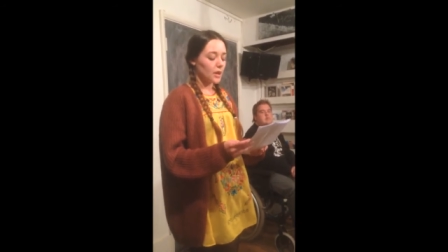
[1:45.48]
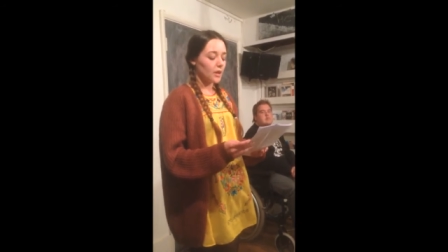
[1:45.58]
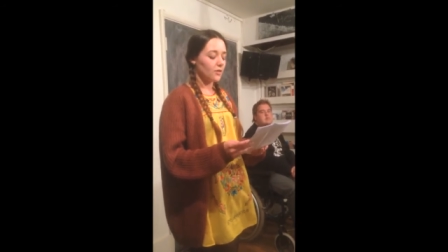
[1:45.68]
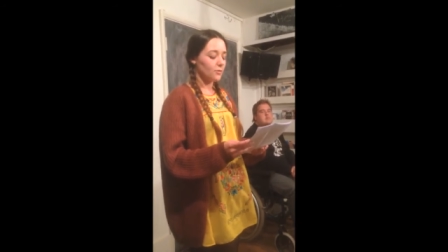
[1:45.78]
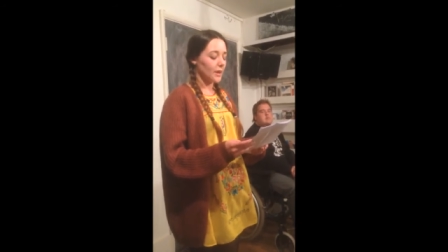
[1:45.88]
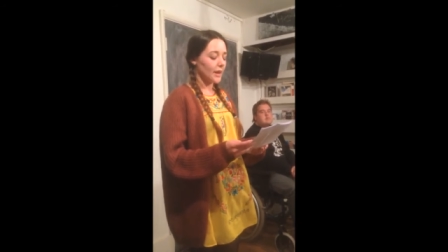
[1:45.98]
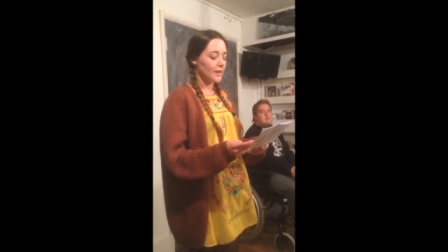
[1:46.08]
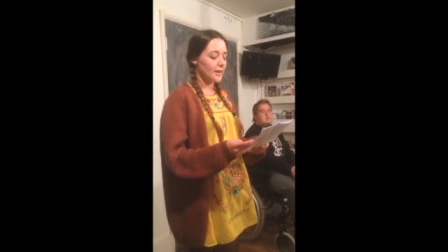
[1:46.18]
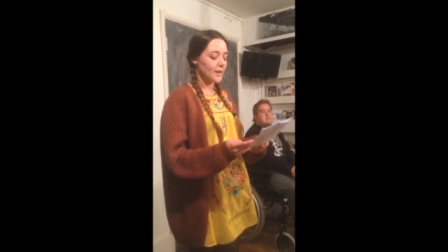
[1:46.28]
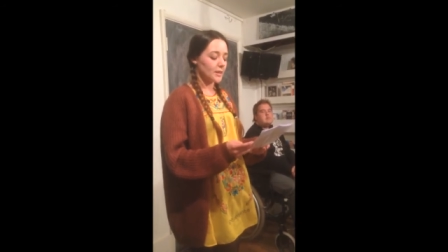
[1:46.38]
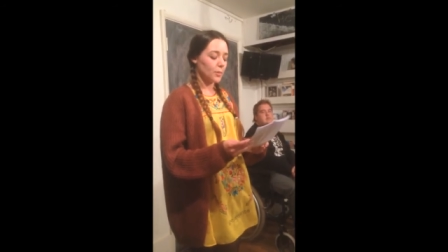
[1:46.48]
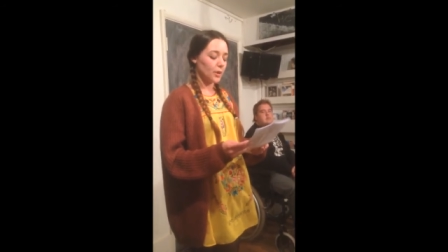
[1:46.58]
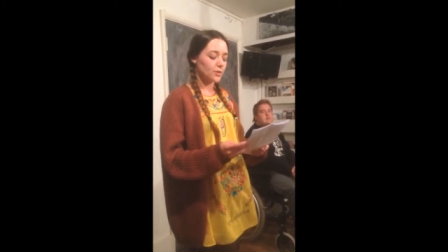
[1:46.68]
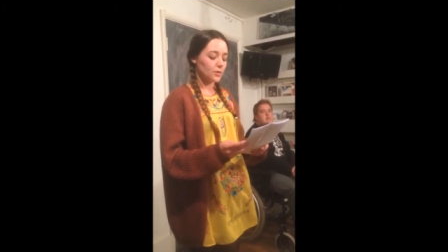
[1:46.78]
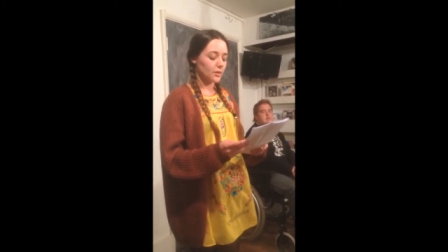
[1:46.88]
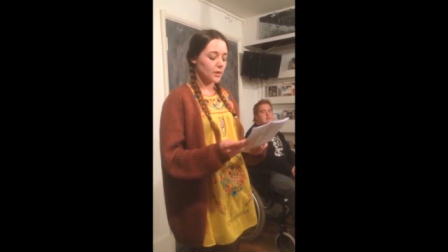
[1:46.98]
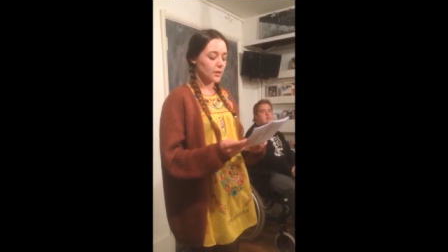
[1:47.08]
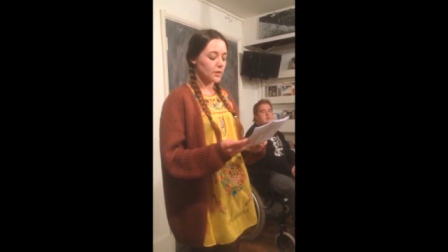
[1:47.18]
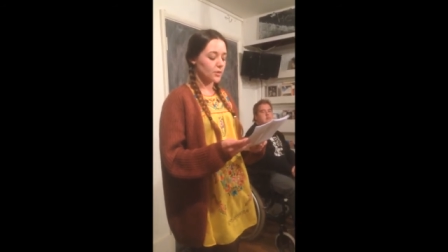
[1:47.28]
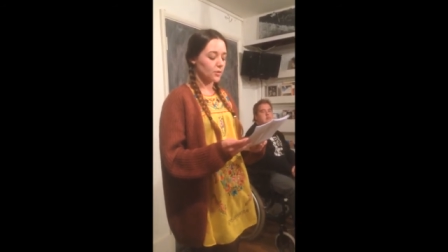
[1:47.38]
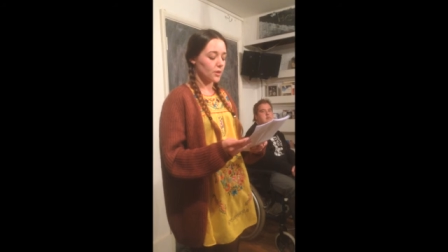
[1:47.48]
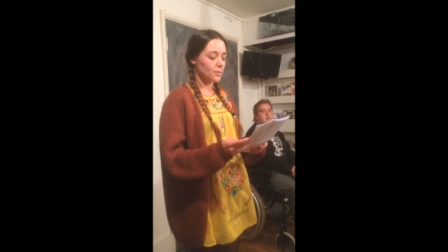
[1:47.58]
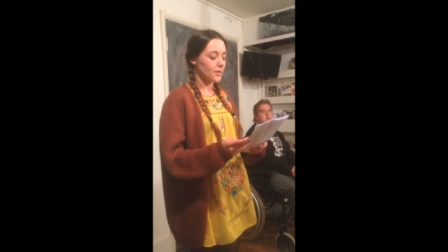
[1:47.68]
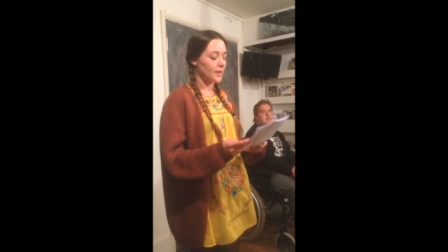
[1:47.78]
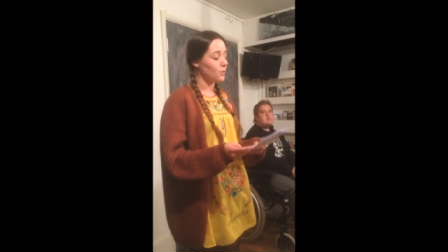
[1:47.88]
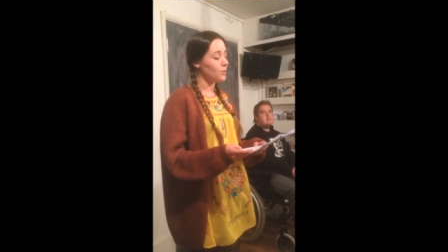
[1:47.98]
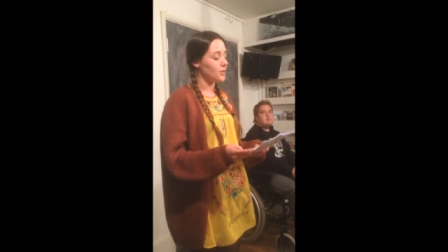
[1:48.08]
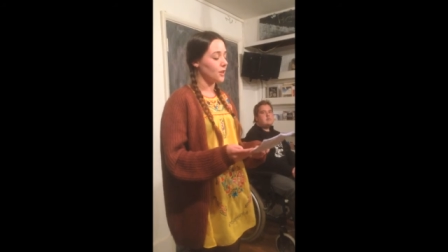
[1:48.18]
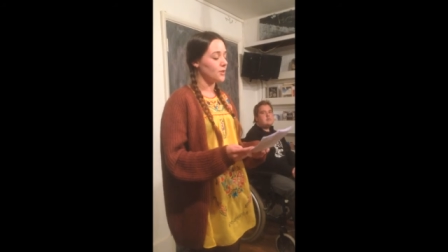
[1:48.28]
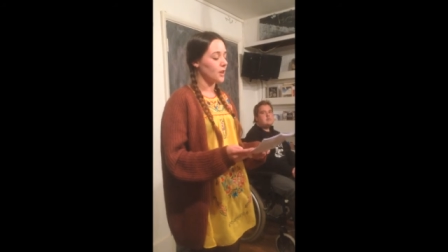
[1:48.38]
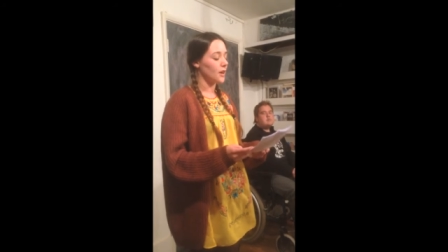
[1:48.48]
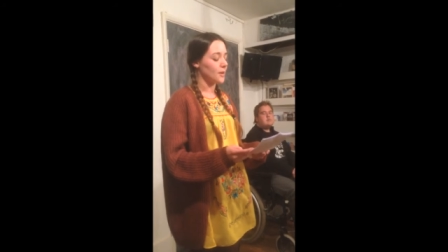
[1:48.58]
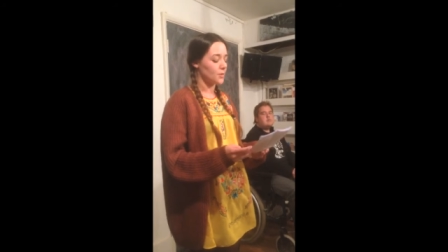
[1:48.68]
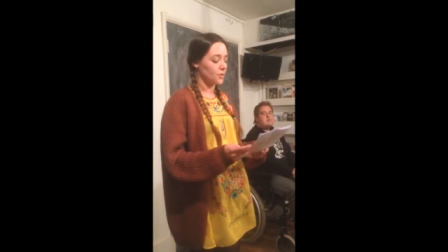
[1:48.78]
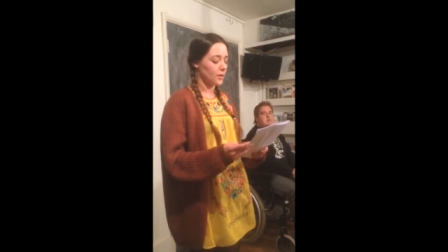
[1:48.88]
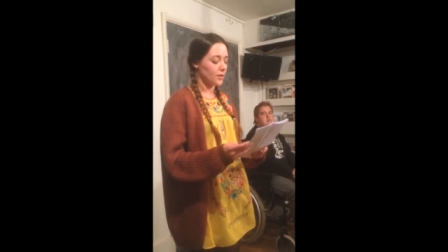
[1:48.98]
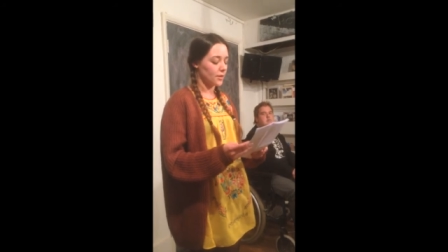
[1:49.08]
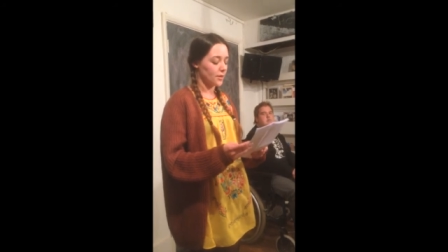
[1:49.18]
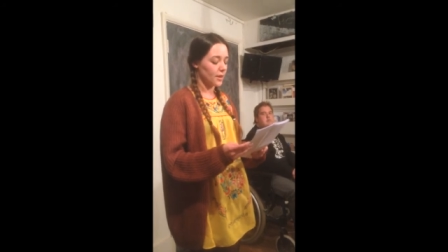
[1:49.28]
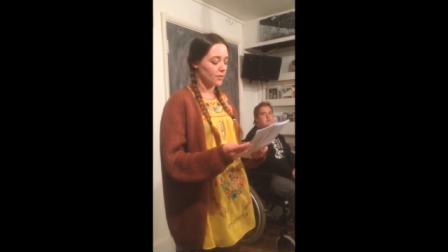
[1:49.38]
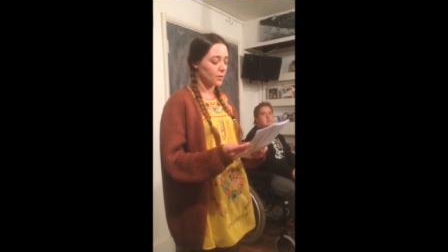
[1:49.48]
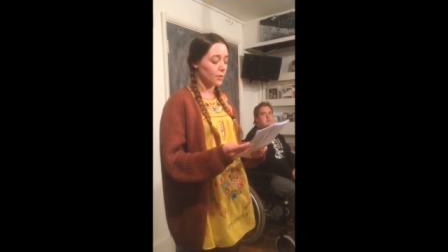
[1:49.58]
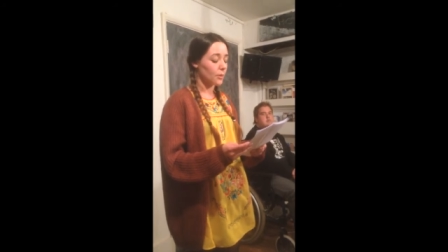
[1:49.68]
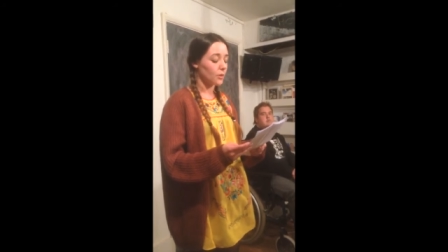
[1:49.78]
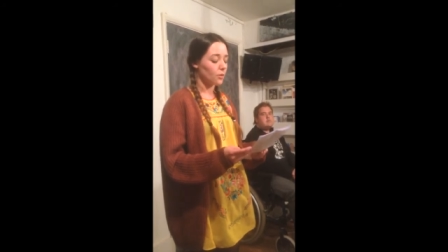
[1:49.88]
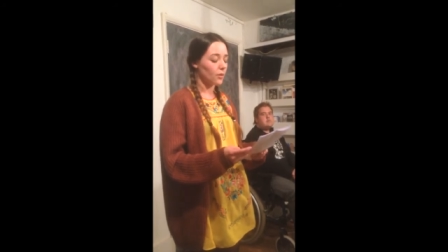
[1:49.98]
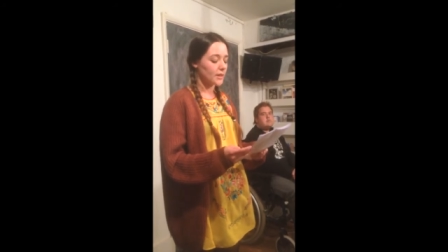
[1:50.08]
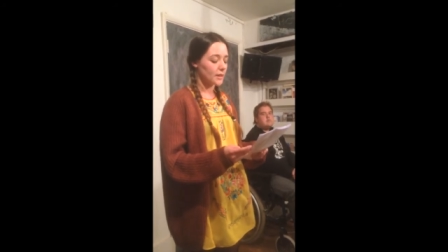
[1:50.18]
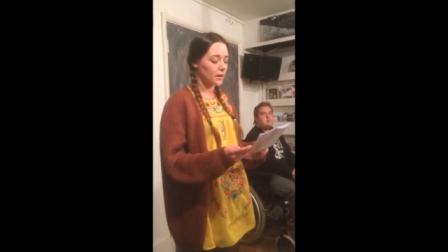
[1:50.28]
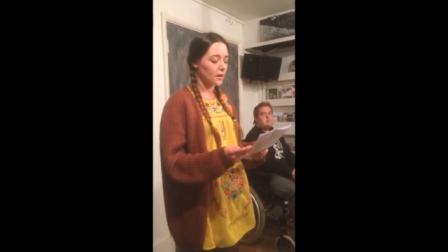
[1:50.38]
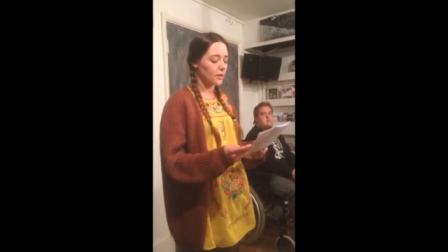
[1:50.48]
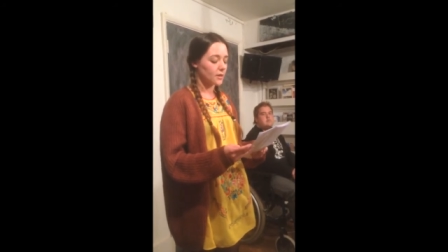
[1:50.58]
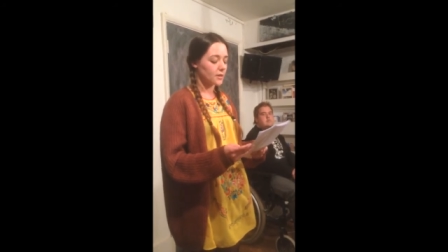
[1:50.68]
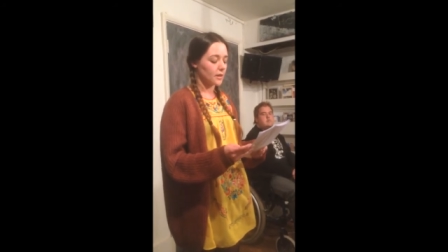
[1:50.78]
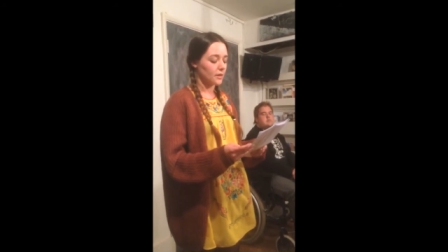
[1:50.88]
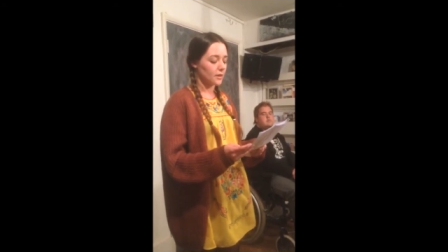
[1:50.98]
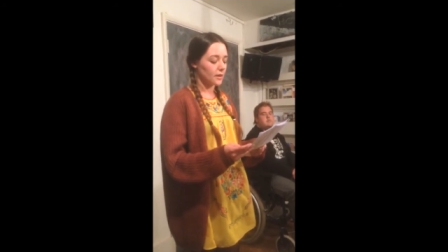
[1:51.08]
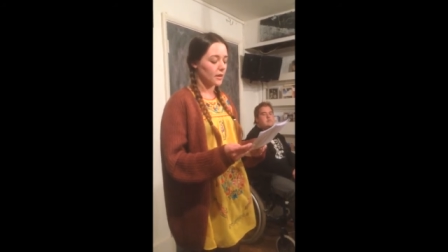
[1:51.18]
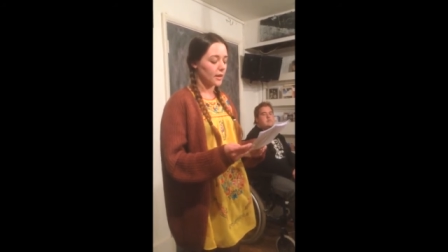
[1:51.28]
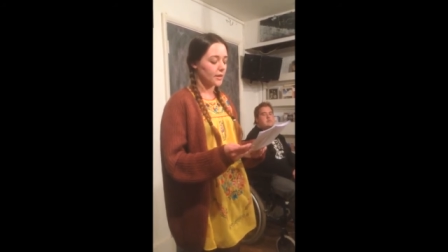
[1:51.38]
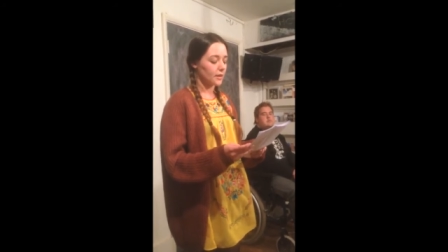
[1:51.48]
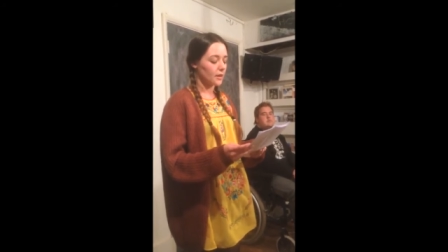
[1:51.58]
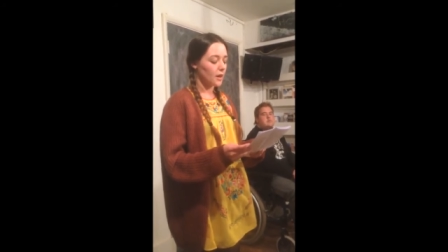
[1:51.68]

love played higgs boson in this story but there was no time to read the theory we were already cast in the collider